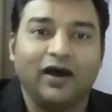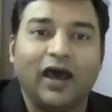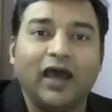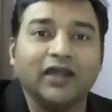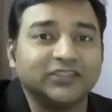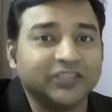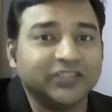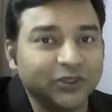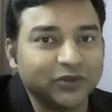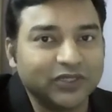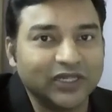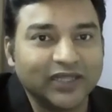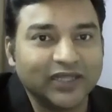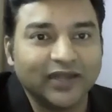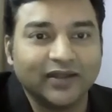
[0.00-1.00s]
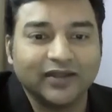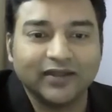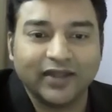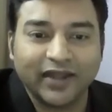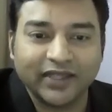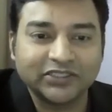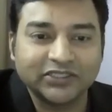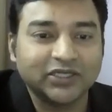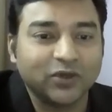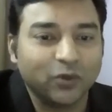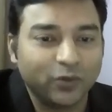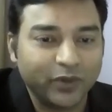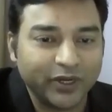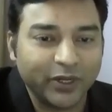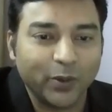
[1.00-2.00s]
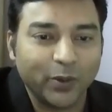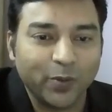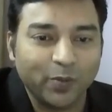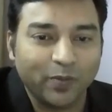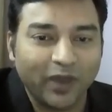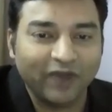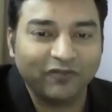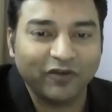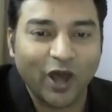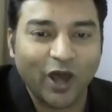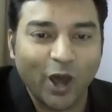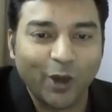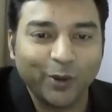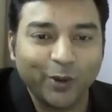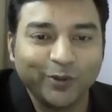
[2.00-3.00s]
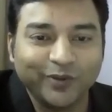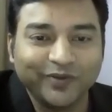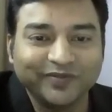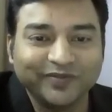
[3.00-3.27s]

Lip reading: and see you till then in the next video. Bye for now.